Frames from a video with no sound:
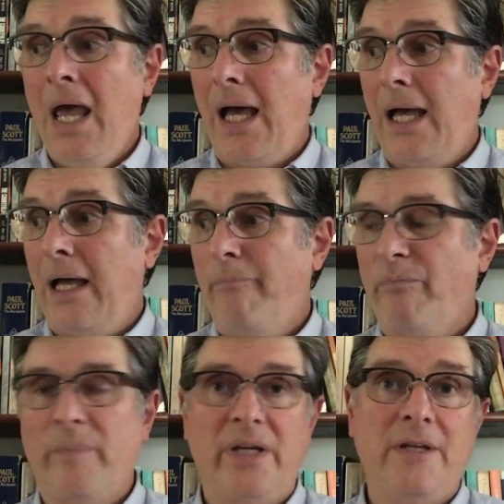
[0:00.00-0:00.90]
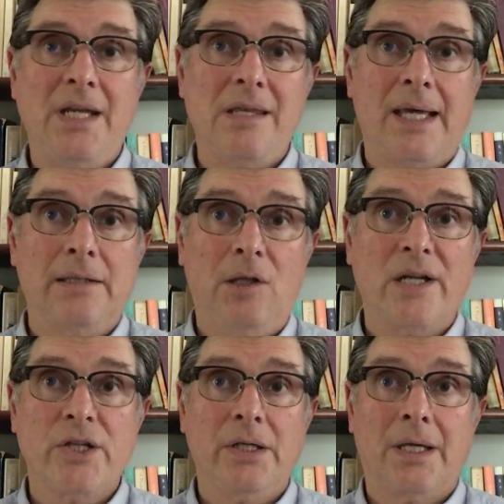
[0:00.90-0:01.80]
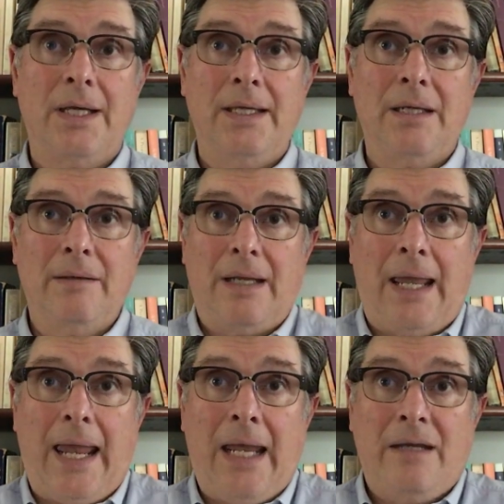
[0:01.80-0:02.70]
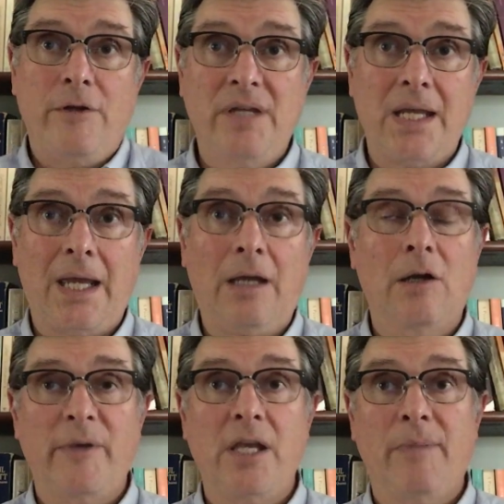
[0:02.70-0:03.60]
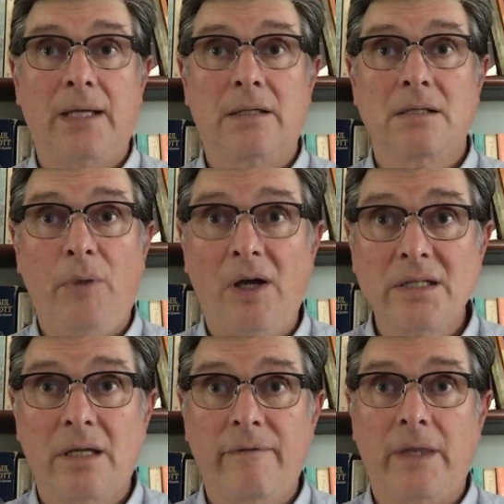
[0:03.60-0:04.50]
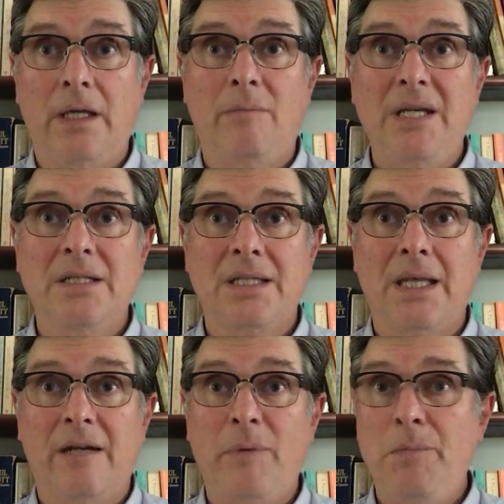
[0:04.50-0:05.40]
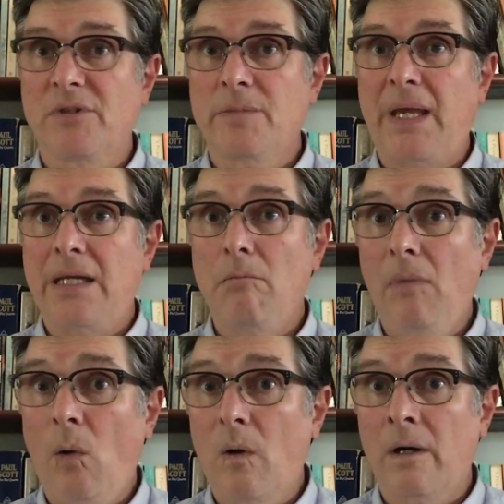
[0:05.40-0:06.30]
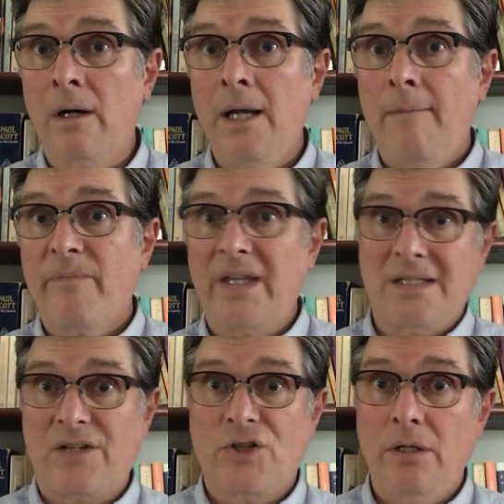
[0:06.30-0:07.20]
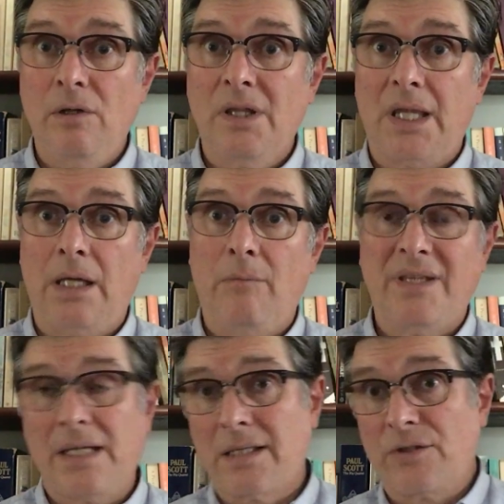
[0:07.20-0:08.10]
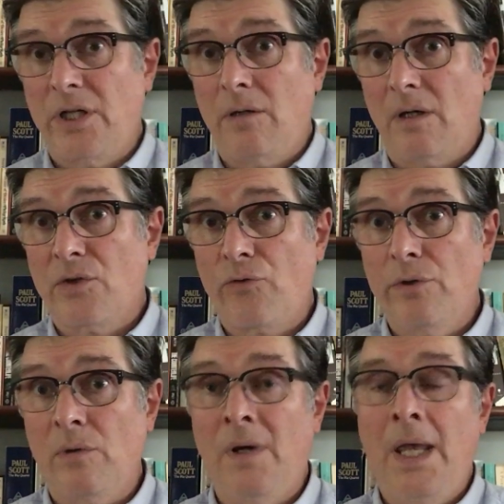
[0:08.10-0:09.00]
But if you take that logic, and if you take economic impact as a positive thing, it means that if people spend more, it's actually a good thing, but that's actually not true.